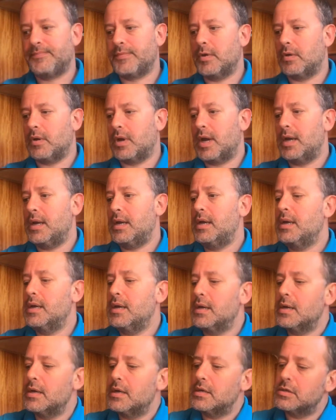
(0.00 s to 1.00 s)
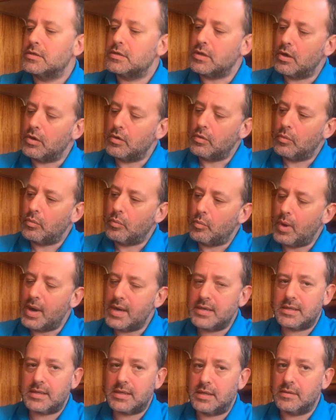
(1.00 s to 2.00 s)
Okay, so
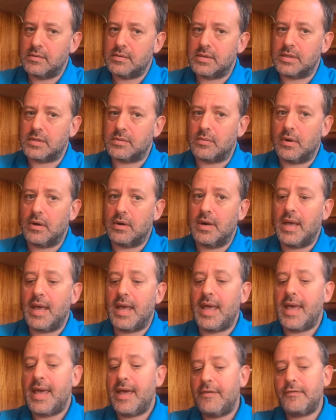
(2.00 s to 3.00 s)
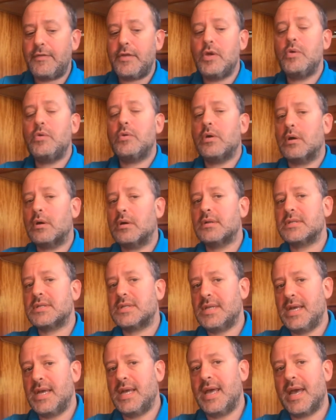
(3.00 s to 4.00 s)
when to use this one, if you can't
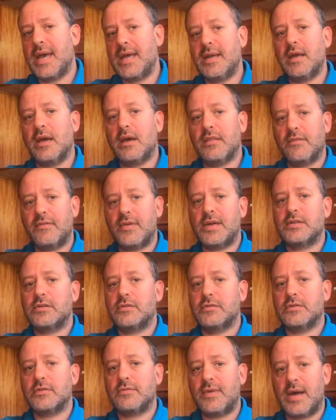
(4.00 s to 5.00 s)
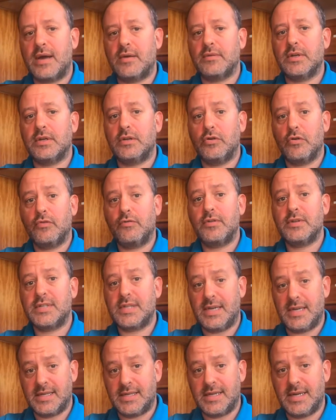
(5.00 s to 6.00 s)
see any other vessels around in your
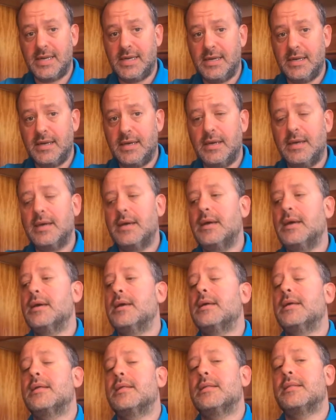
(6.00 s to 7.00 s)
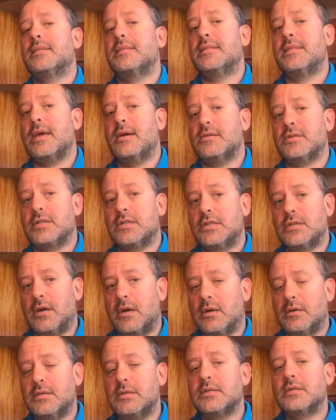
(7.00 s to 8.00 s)
vicinity, there's a
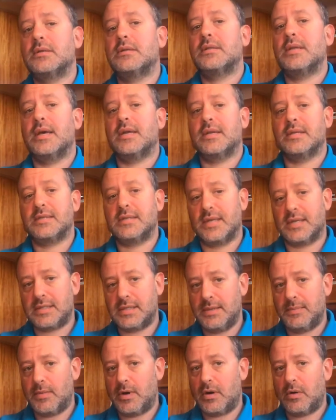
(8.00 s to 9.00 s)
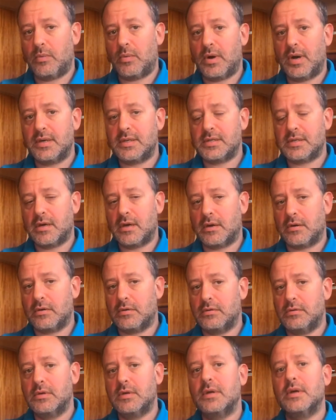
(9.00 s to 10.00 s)
chance that in a 60-mile wide
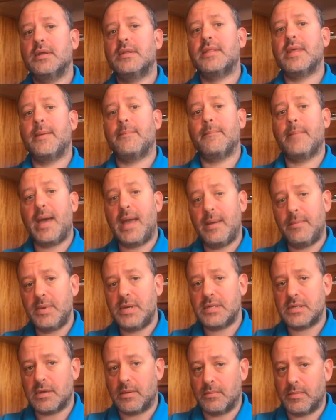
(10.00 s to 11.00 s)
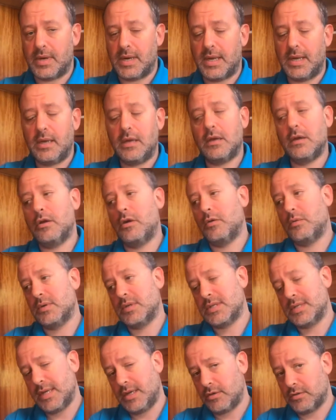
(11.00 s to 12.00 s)
circle there may be somebody who would
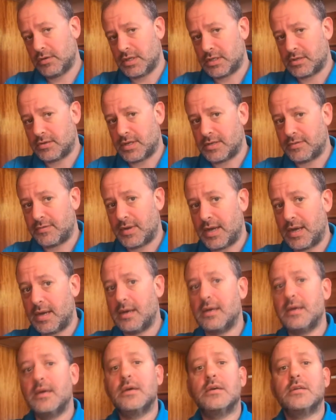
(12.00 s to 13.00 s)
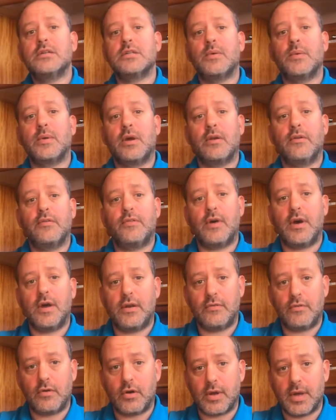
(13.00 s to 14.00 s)
see your distress flare, so we're going to fire
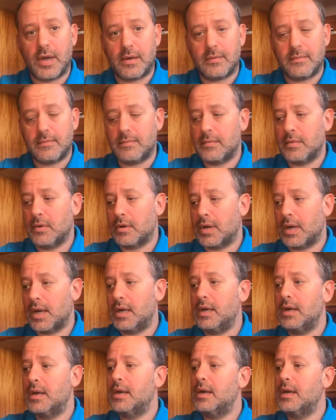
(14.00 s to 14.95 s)
the rocket. Okay,